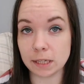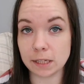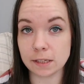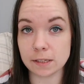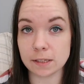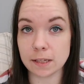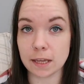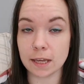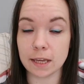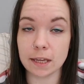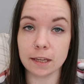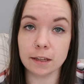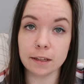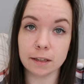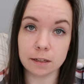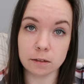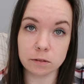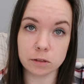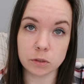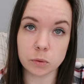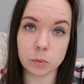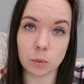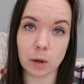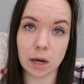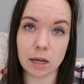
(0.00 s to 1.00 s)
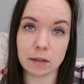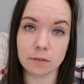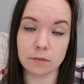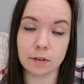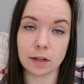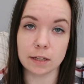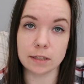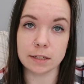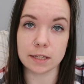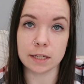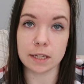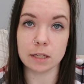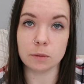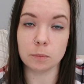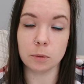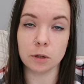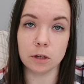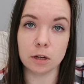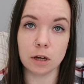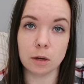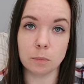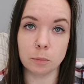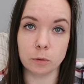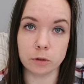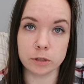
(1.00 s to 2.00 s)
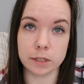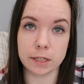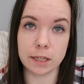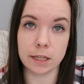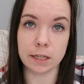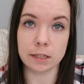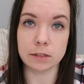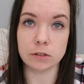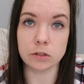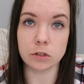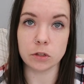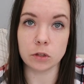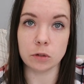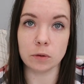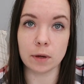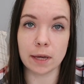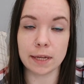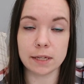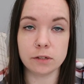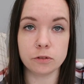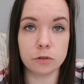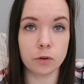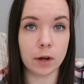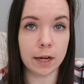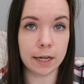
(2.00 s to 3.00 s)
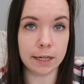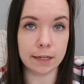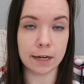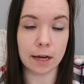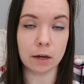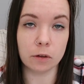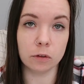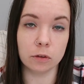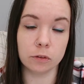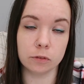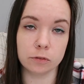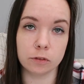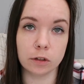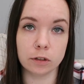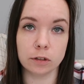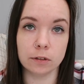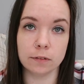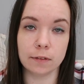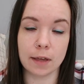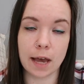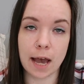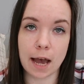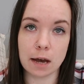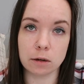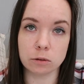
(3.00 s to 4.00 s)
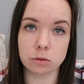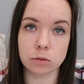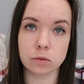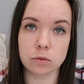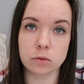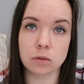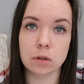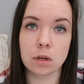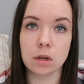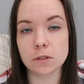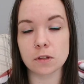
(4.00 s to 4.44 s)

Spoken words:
police that he had killed his wife and he had put her body into a drain out of the front of the house.